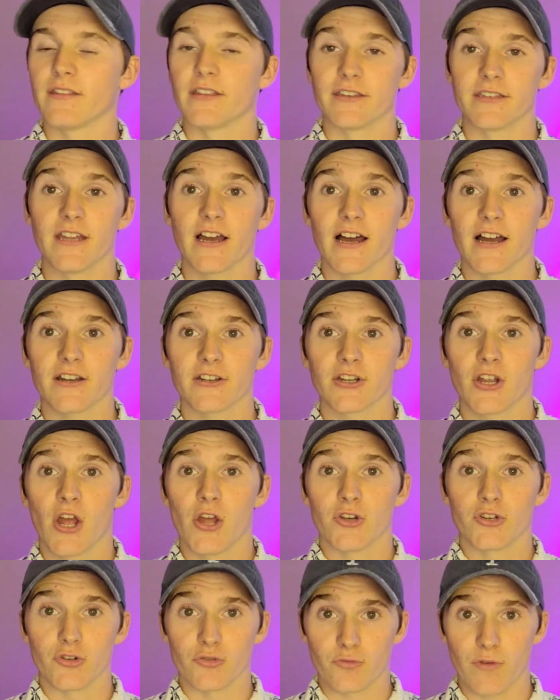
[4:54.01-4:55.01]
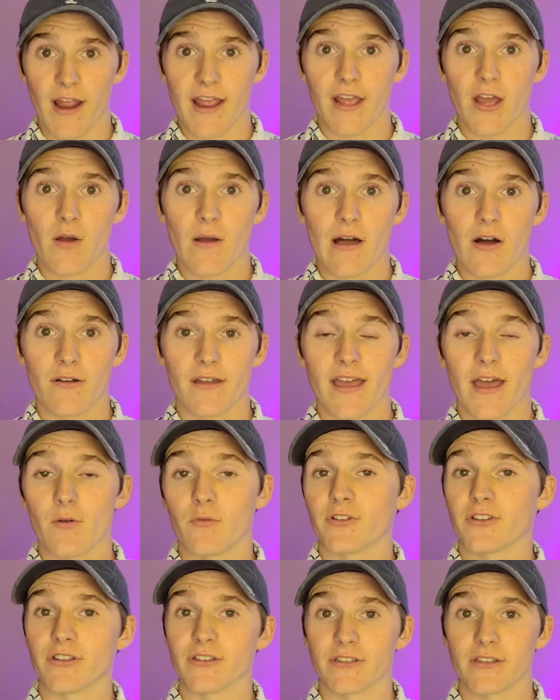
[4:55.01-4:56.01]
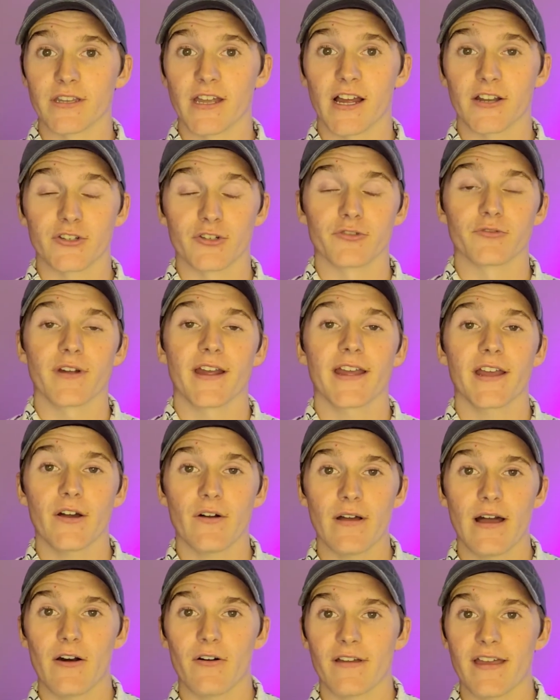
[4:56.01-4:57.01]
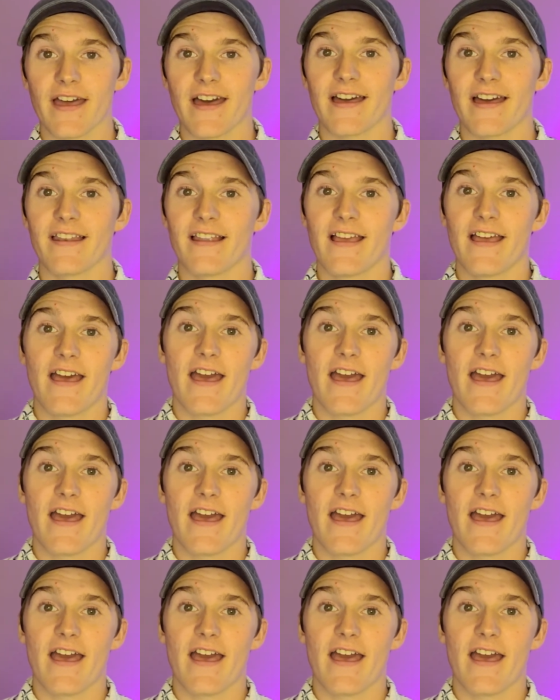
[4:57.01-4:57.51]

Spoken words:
the Dodge Durango Hellcat, which is a Dodge Durango Hellcat,